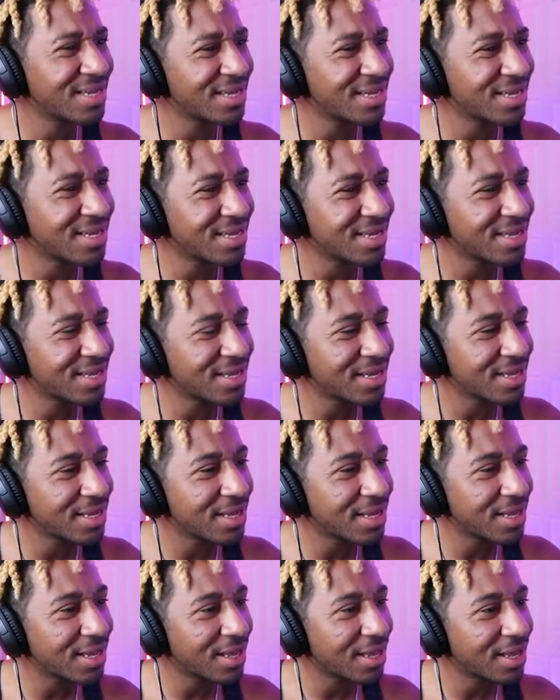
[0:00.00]

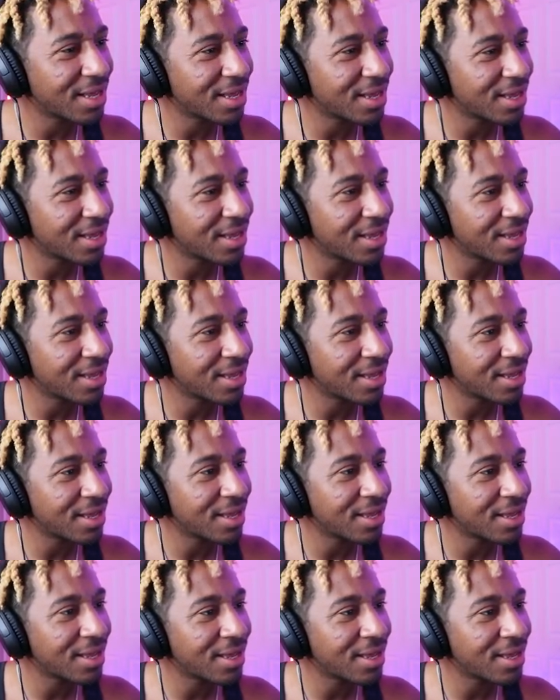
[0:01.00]
Nobody speaks.